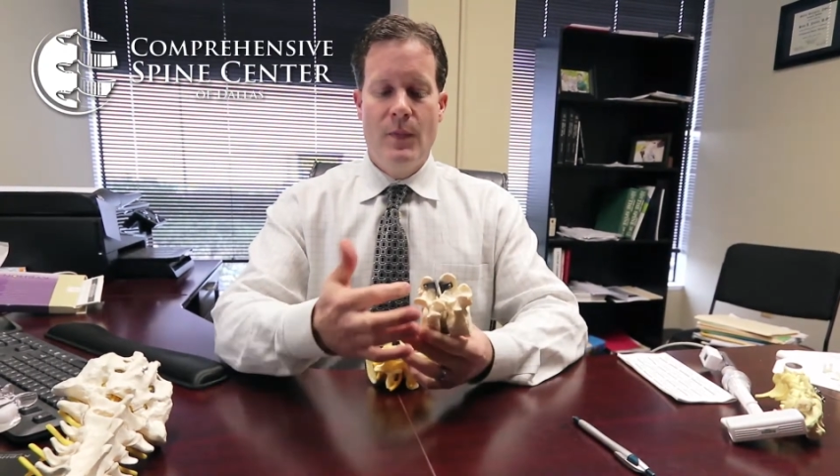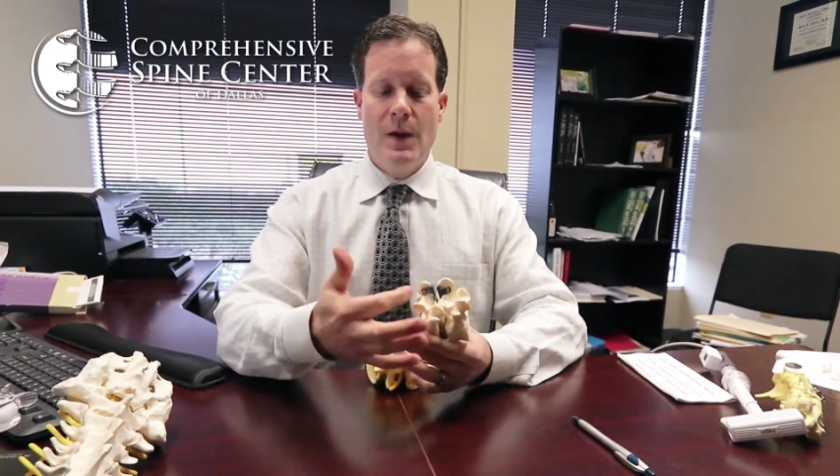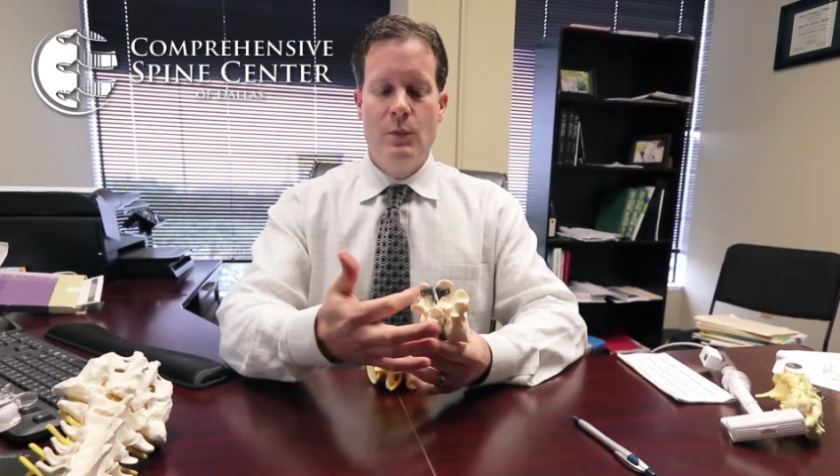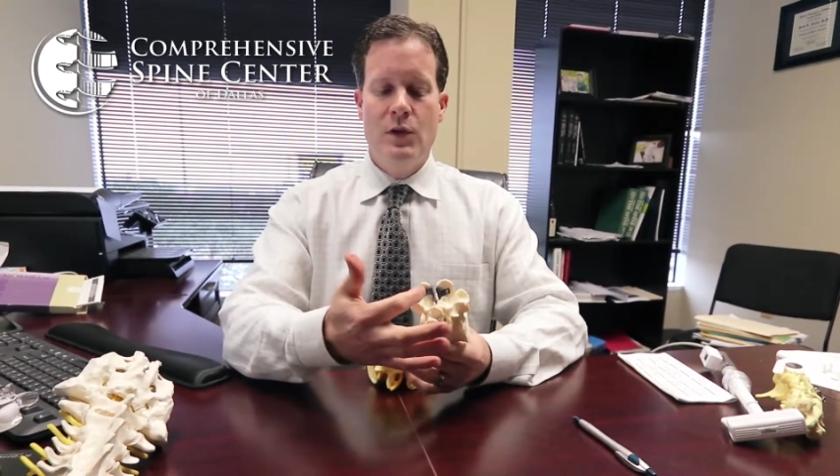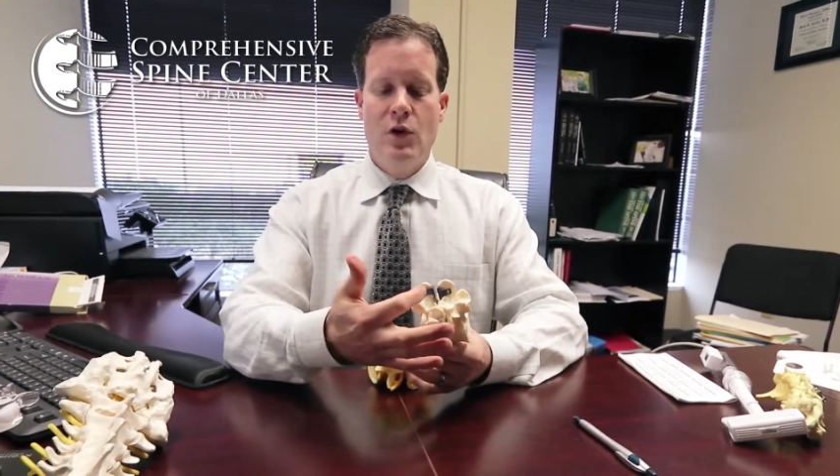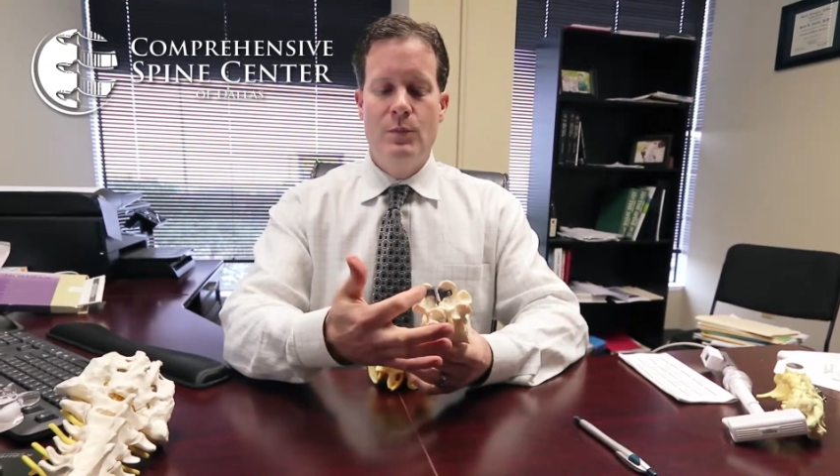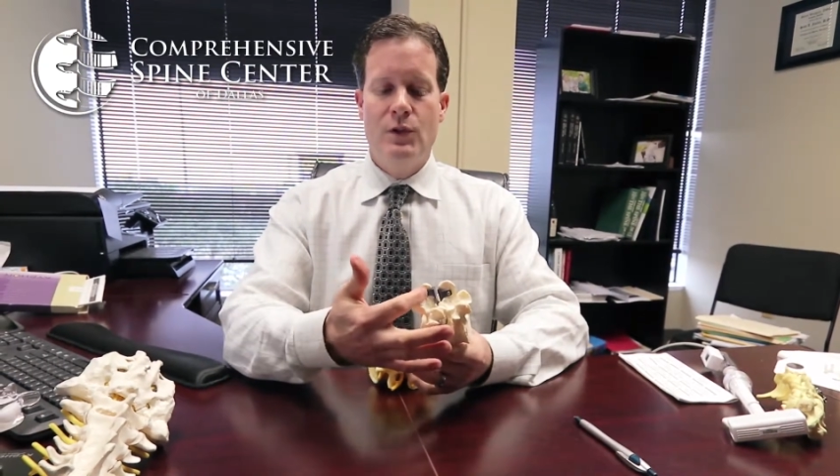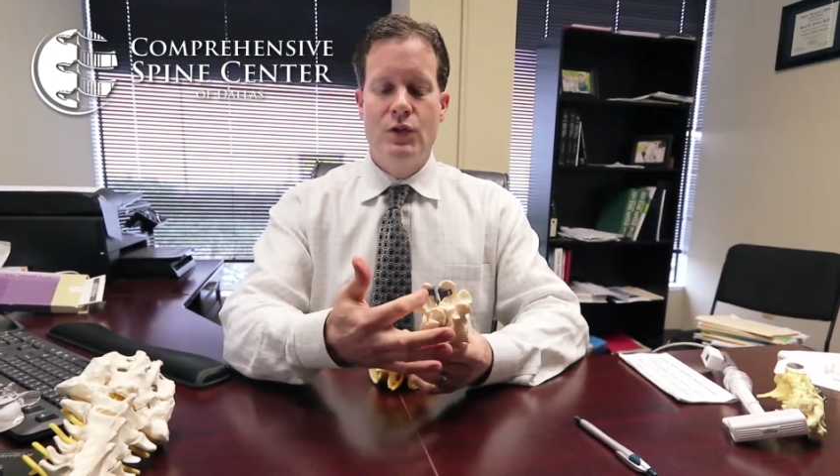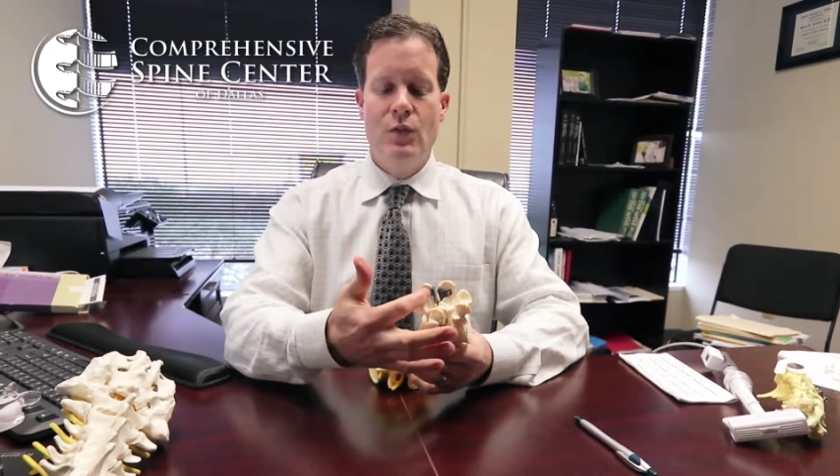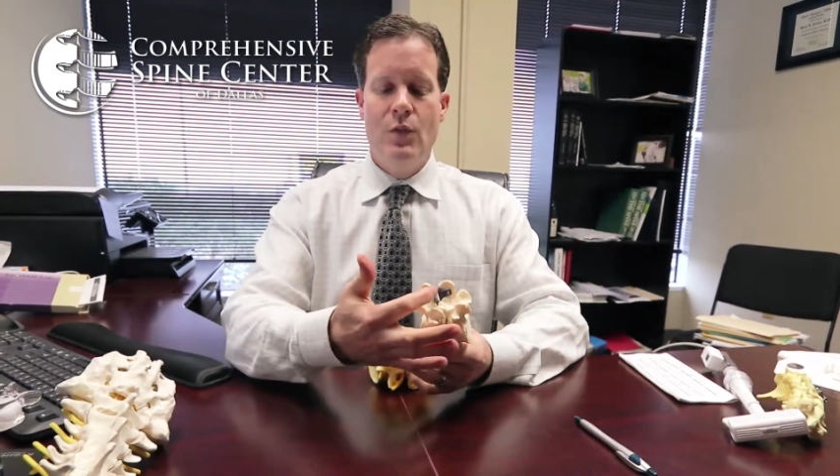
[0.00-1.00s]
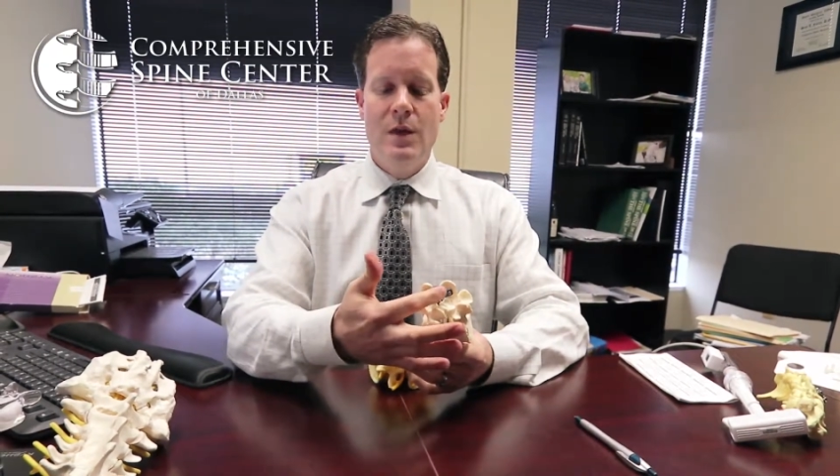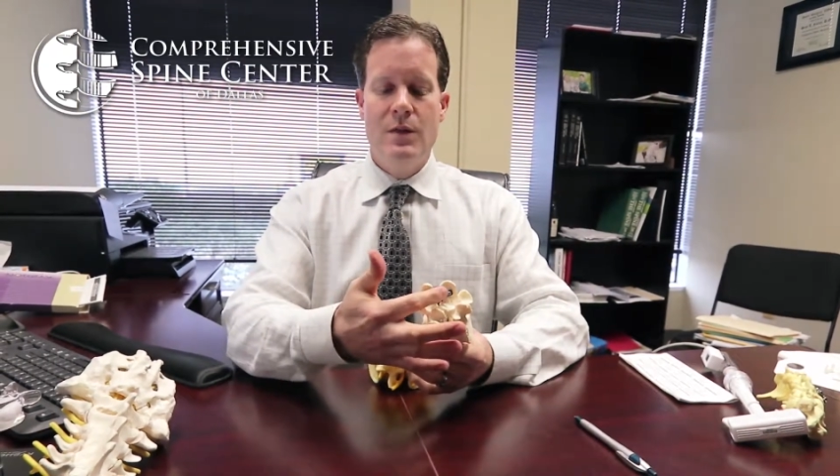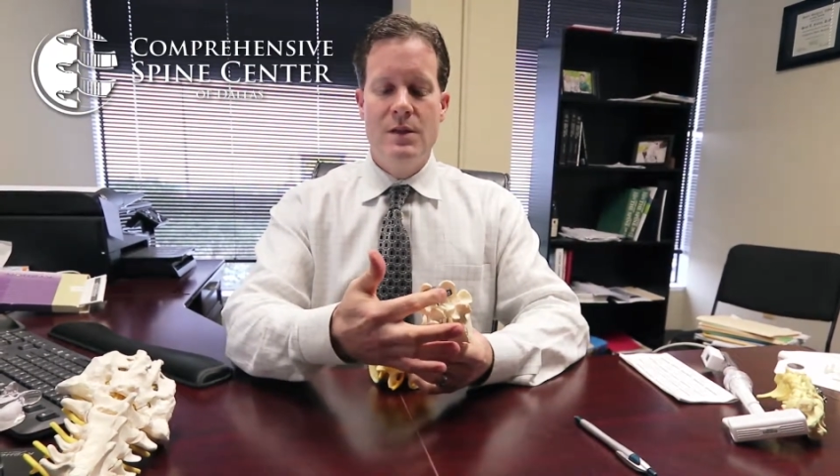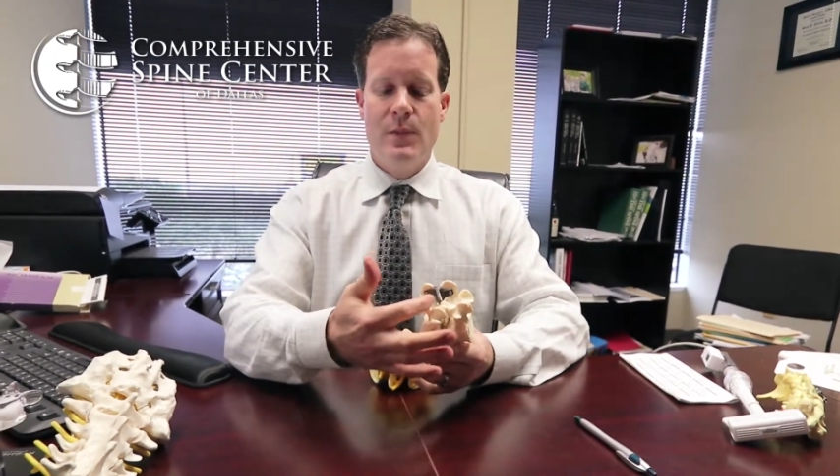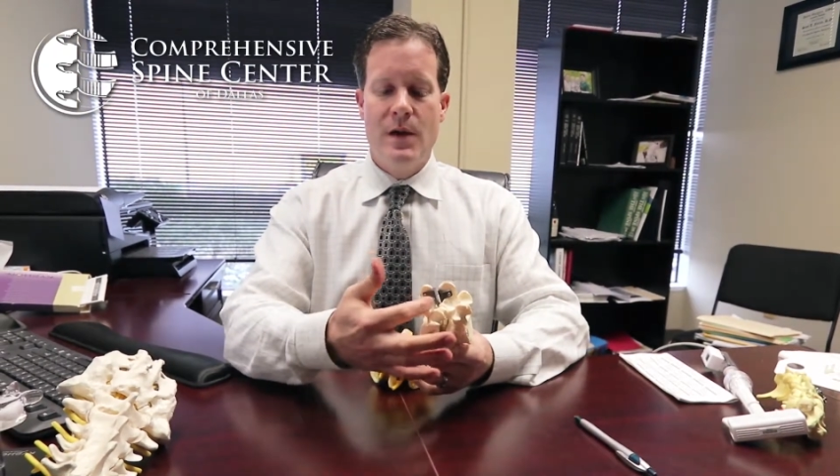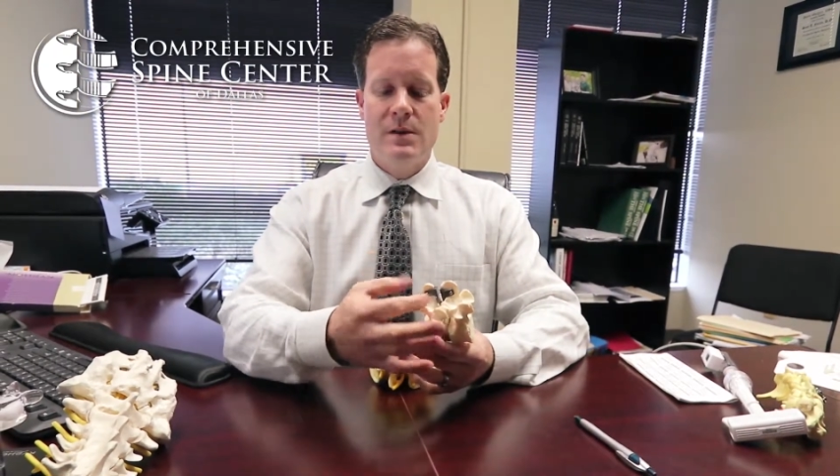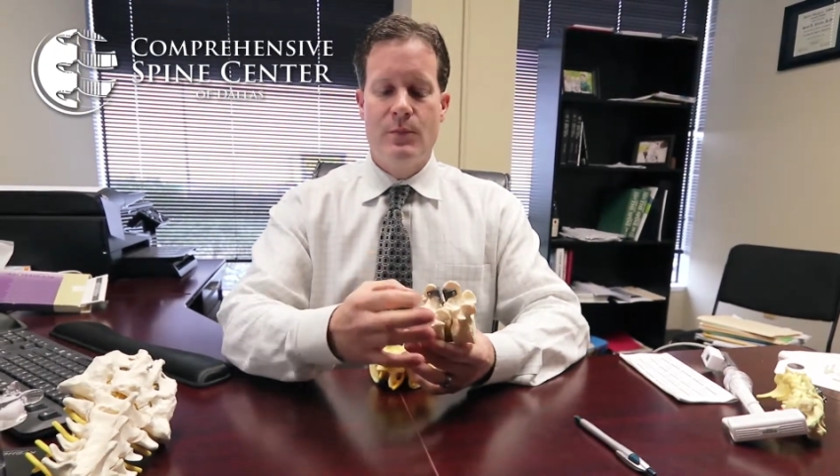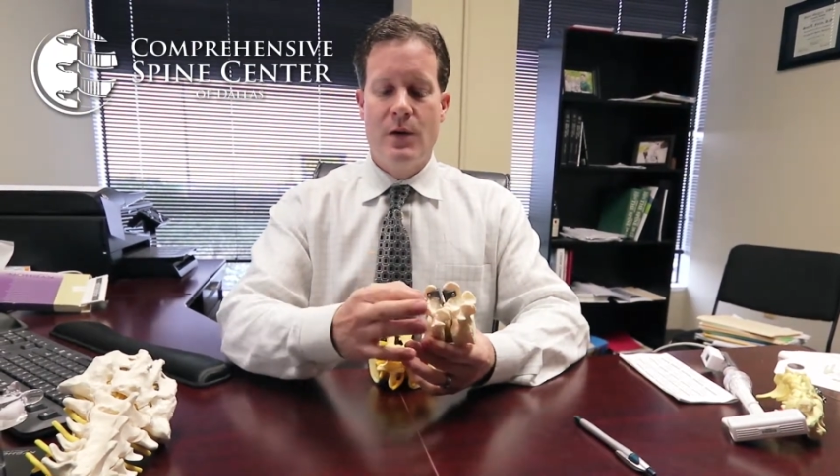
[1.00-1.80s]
that would go between the spinous